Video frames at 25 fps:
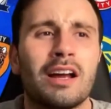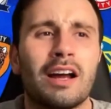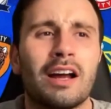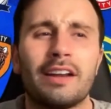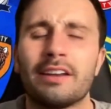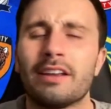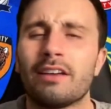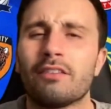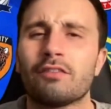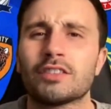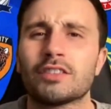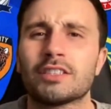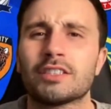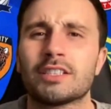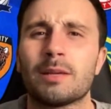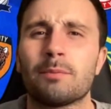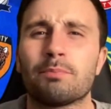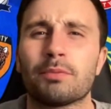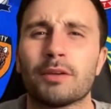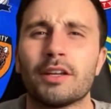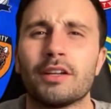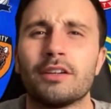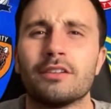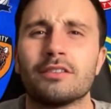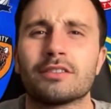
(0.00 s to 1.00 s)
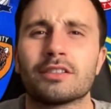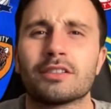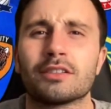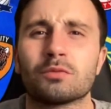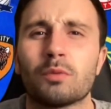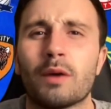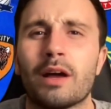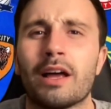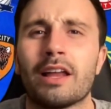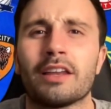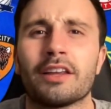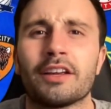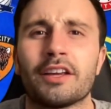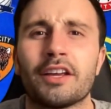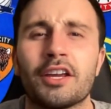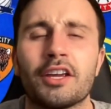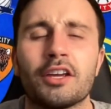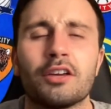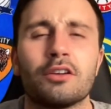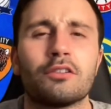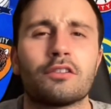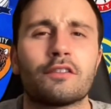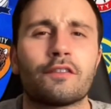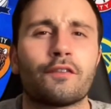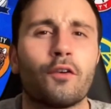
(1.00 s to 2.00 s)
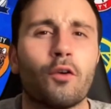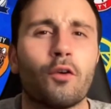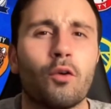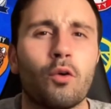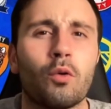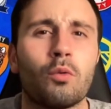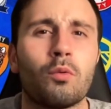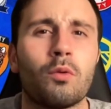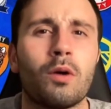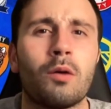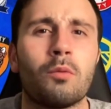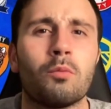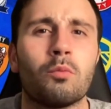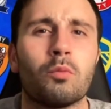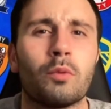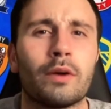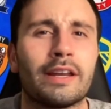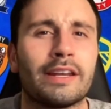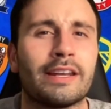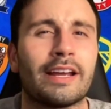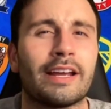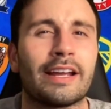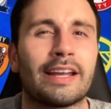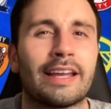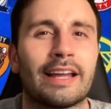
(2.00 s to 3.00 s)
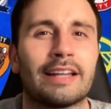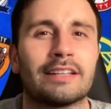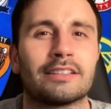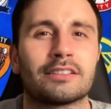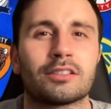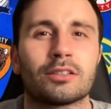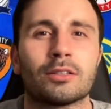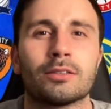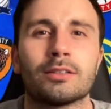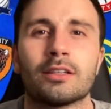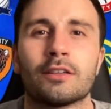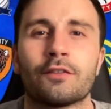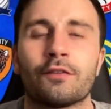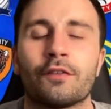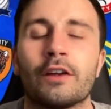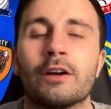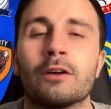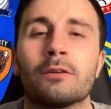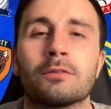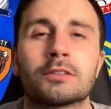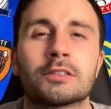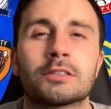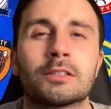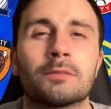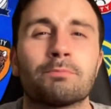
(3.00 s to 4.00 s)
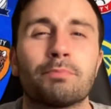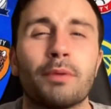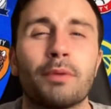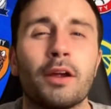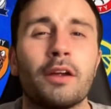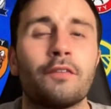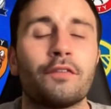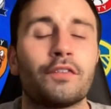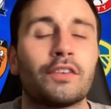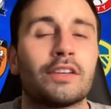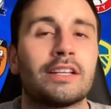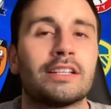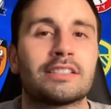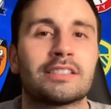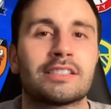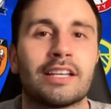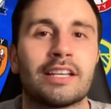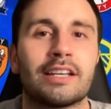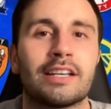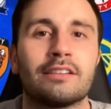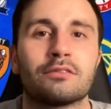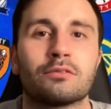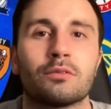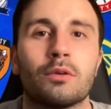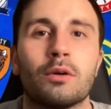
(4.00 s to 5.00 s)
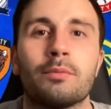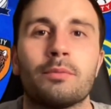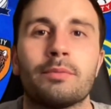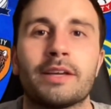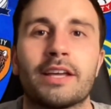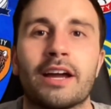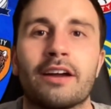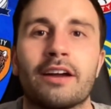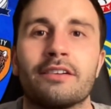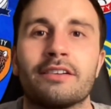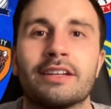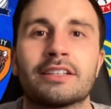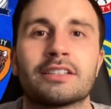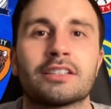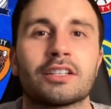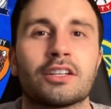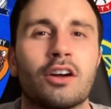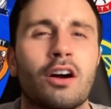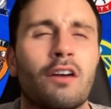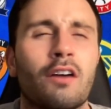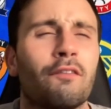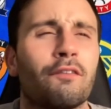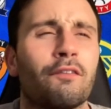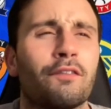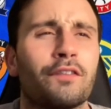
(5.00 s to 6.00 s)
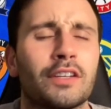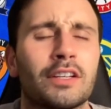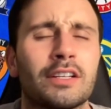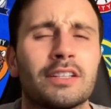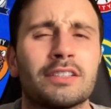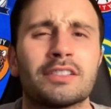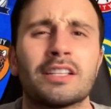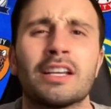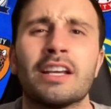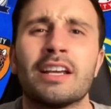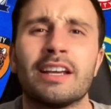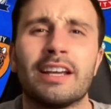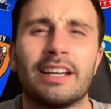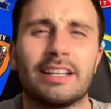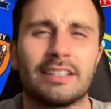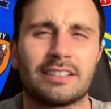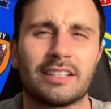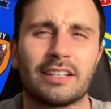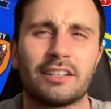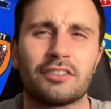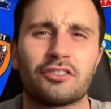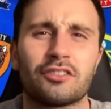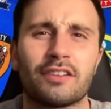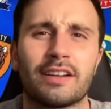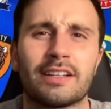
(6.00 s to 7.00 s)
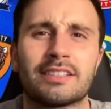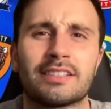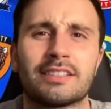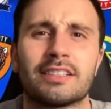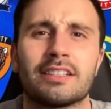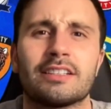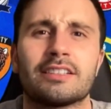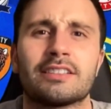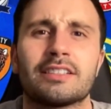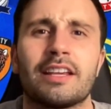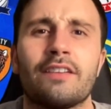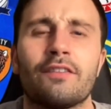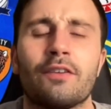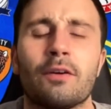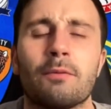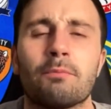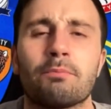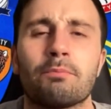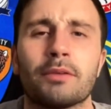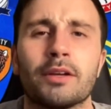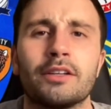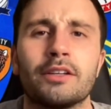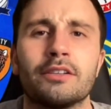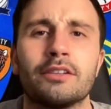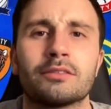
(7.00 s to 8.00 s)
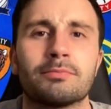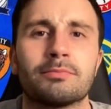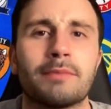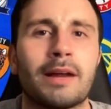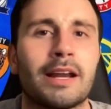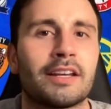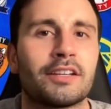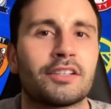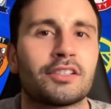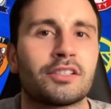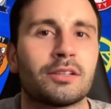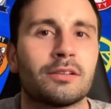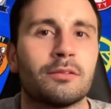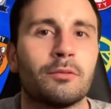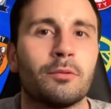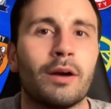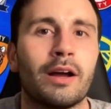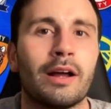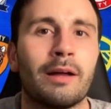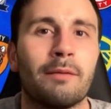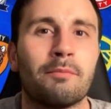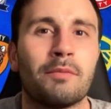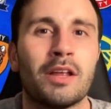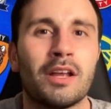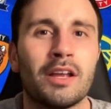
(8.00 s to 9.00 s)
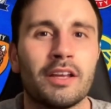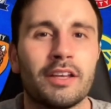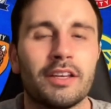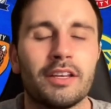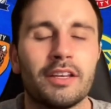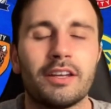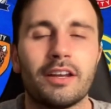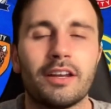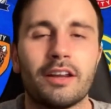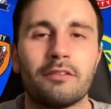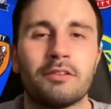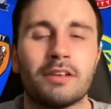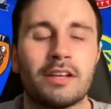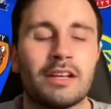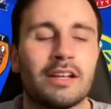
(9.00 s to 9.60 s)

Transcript: And obviously Blues as well, a huge 4-1 win against Huddersfield. So both of these teams will be going into confidence. It's interesting to see that Blues managed to, you know,